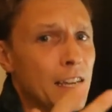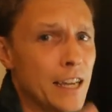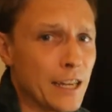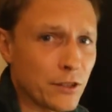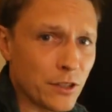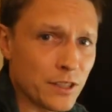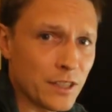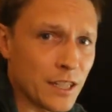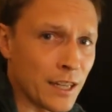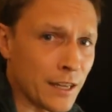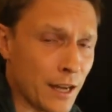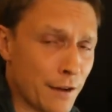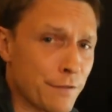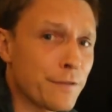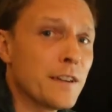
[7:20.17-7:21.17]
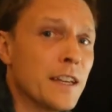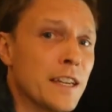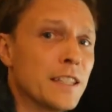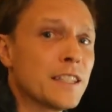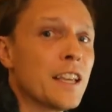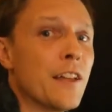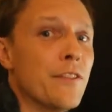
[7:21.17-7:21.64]
Interesting enough
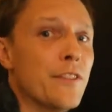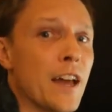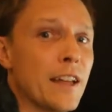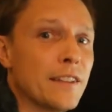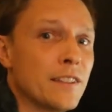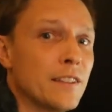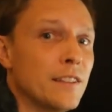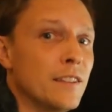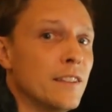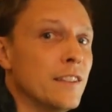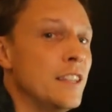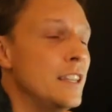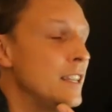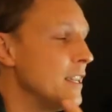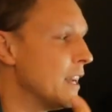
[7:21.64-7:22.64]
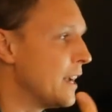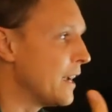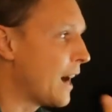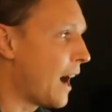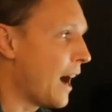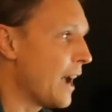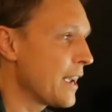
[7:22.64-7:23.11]
is that the
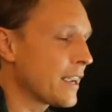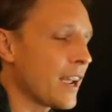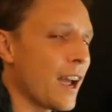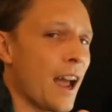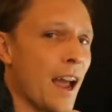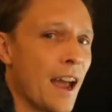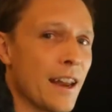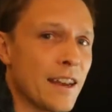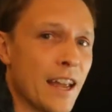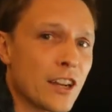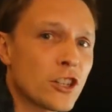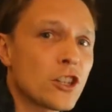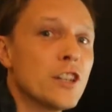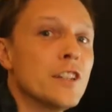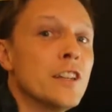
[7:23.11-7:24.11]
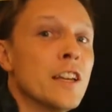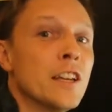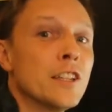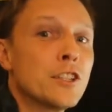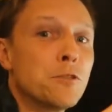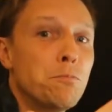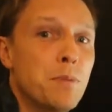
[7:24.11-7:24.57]
A I can actually
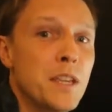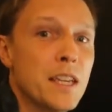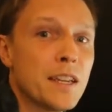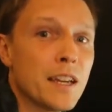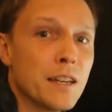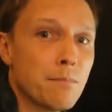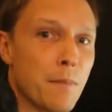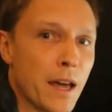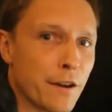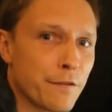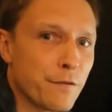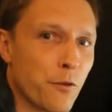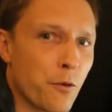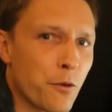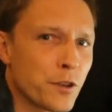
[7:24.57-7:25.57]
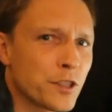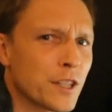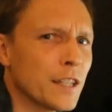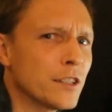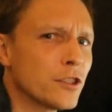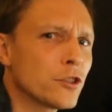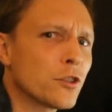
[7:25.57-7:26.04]
speak in metaphors
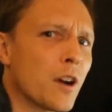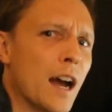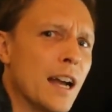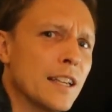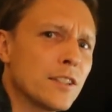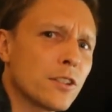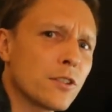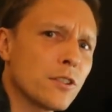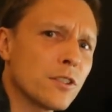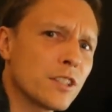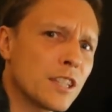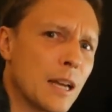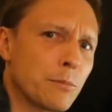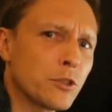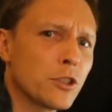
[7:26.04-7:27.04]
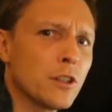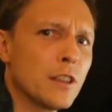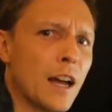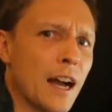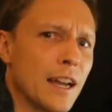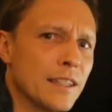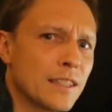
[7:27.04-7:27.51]
and tries to
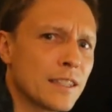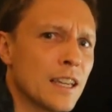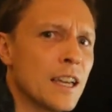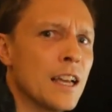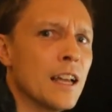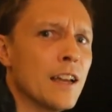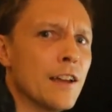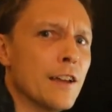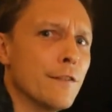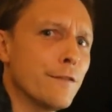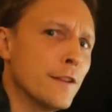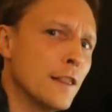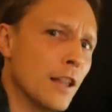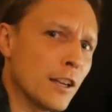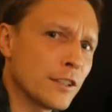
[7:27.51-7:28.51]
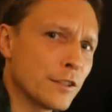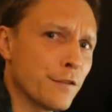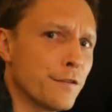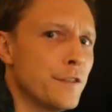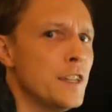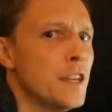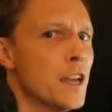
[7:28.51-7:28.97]
conceptualize
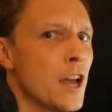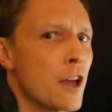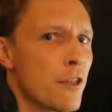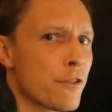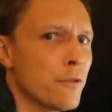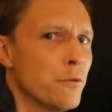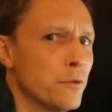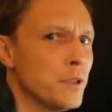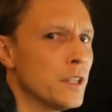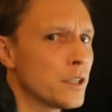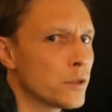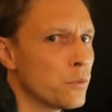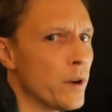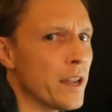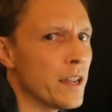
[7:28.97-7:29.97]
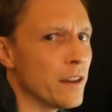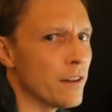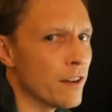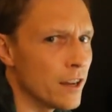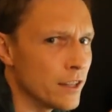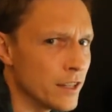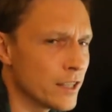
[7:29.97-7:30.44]
philosophy through this
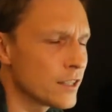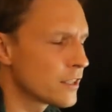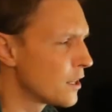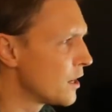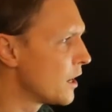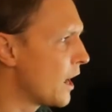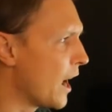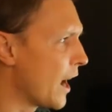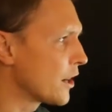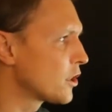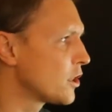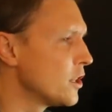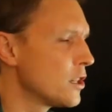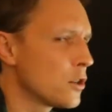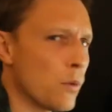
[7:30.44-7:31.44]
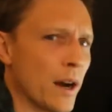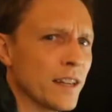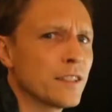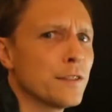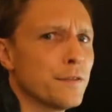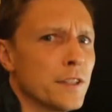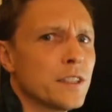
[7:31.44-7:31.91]
way. It's actually
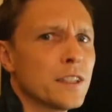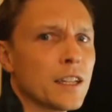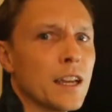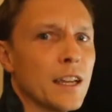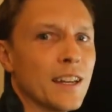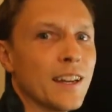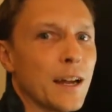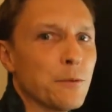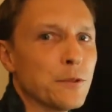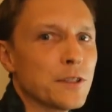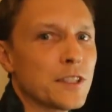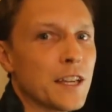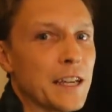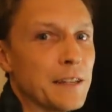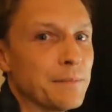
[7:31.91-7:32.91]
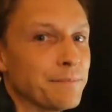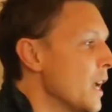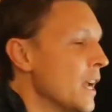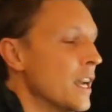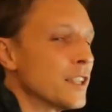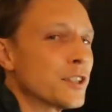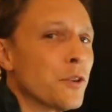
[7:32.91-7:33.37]
quite sophisticated, I would say.
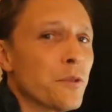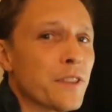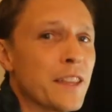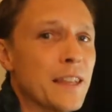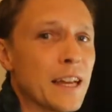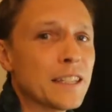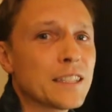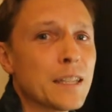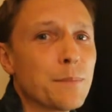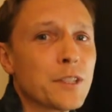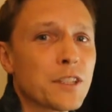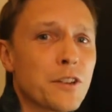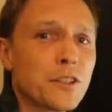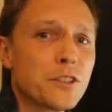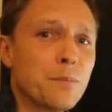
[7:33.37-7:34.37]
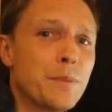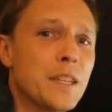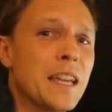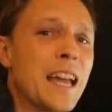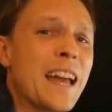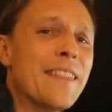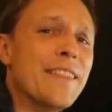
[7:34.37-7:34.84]
So the next step is going to
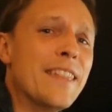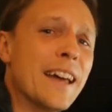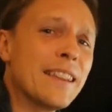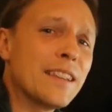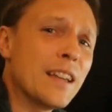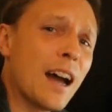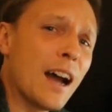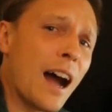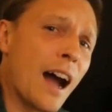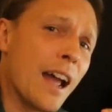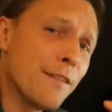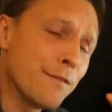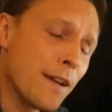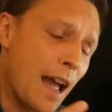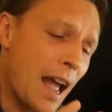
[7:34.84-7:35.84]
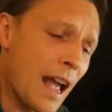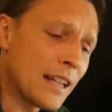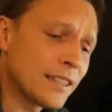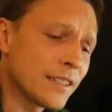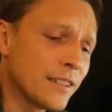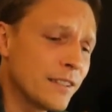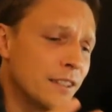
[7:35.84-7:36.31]
be that I've
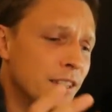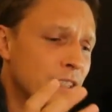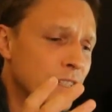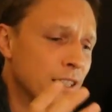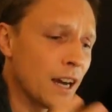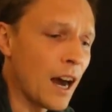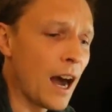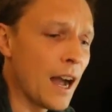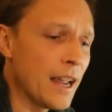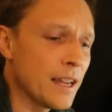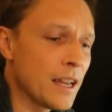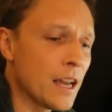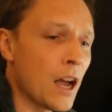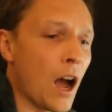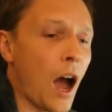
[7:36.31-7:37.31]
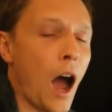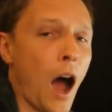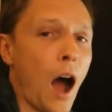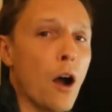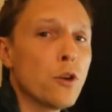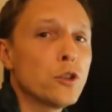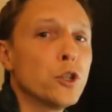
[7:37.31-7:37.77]
asked the A I,
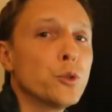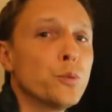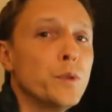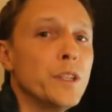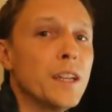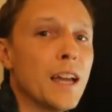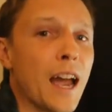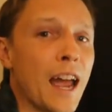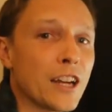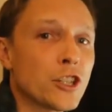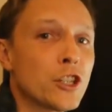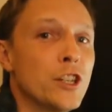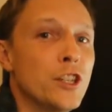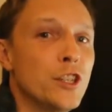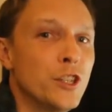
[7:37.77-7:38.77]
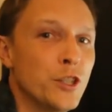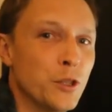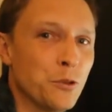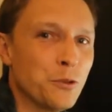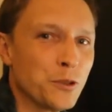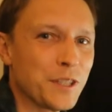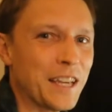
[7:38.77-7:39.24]
how could we actually
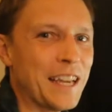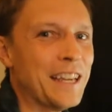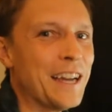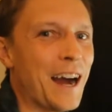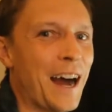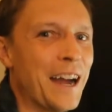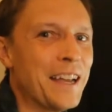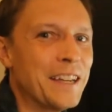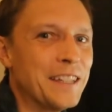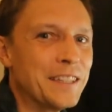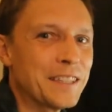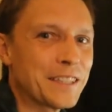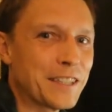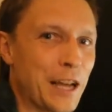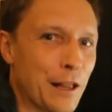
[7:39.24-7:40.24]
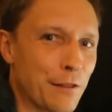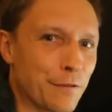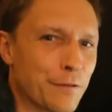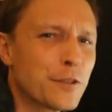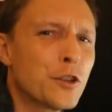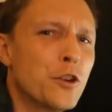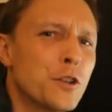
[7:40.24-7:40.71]
use A I
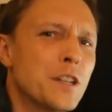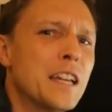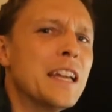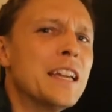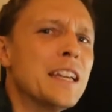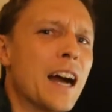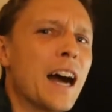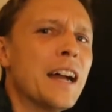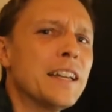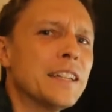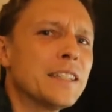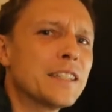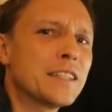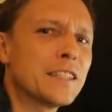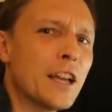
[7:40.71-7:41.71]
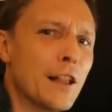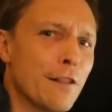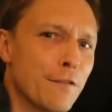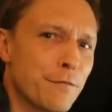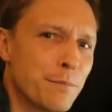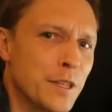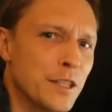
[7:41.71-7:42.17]
itself? Could A I
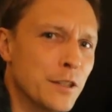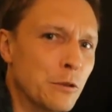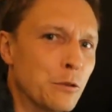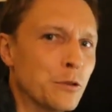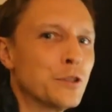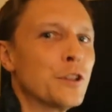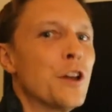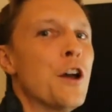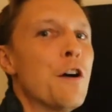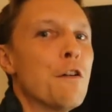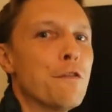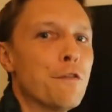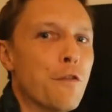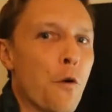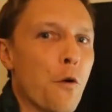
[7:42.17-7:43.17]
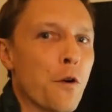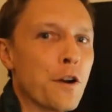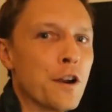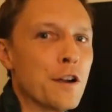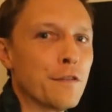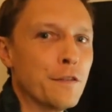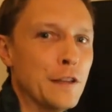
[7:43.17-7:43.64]
itself be used
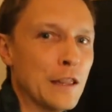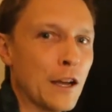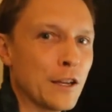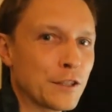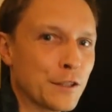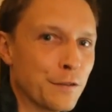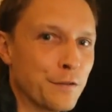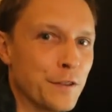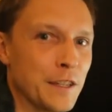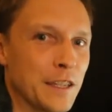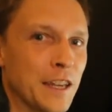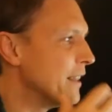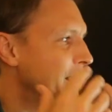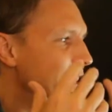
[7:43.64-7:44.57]
for philosophy?